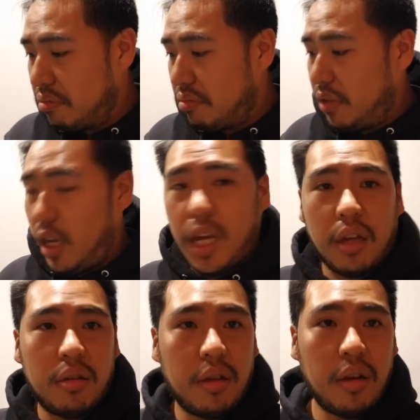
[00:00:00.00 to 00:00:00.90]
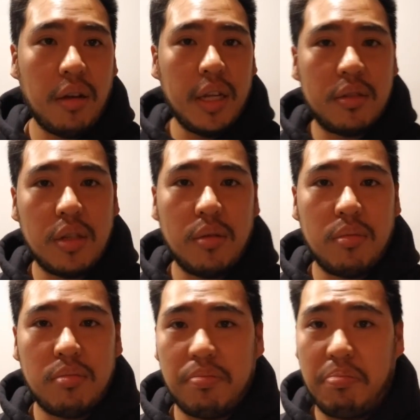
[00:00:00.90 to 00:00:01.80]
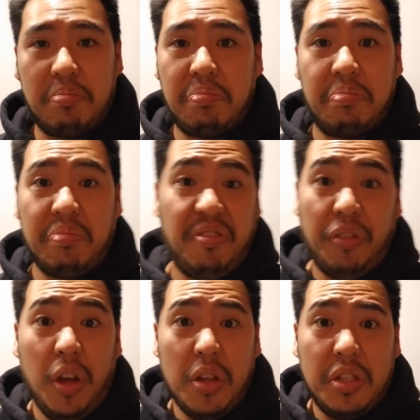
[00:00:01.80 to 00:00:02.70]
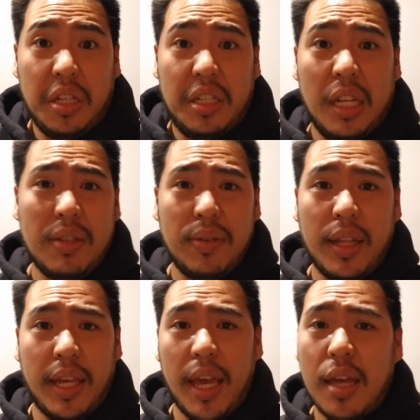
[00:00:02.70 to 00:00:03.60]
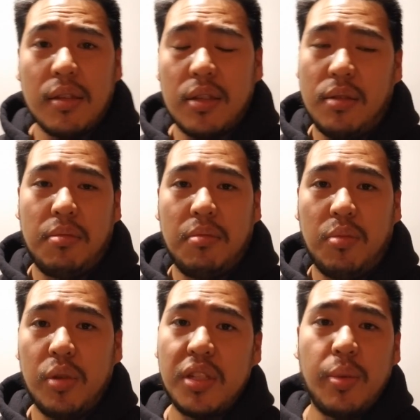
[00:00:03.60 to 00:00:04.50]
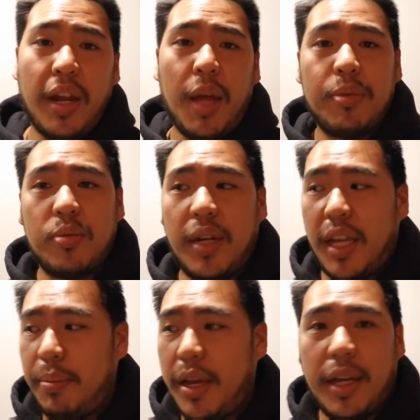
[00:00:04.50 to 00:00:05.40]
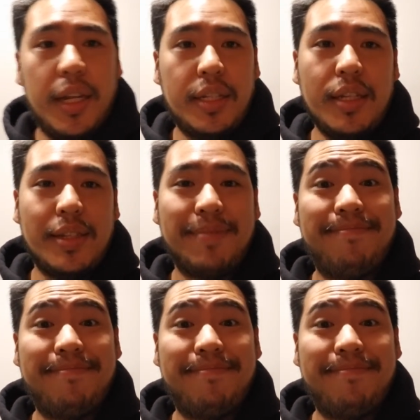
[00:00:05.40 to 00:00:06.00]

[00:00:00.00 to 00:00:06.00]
yeah, all right. So, successful, I guess. We'll see what happens when I get back and I taste it.